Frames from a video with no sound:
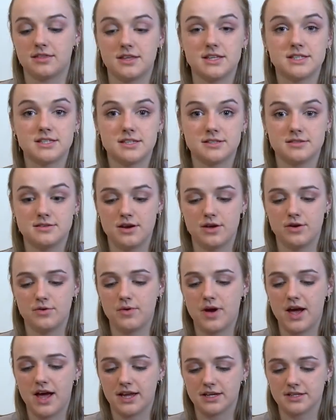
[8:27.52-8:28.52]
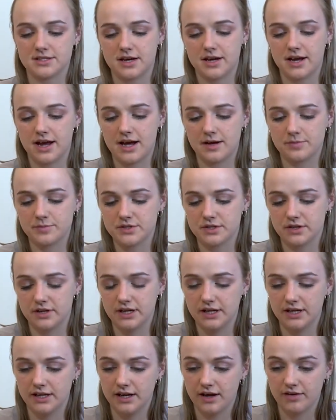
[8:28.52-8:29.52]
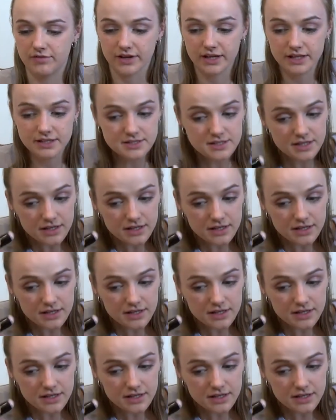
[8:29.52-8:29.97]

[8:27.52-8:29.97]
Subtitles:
This is new and I absolutely love it.